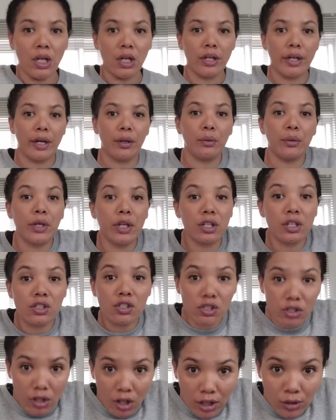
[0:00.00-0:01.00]
Okay, we're gonna
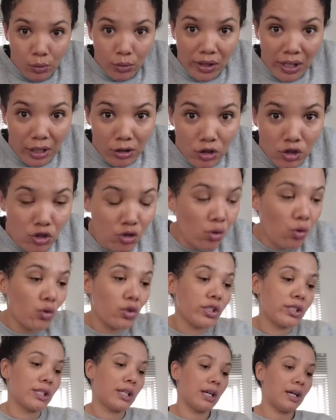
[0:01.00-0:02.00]
start with our
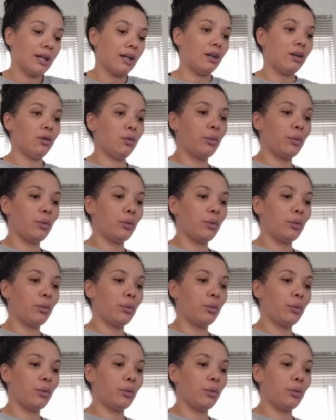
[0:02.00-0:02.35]
sauce now.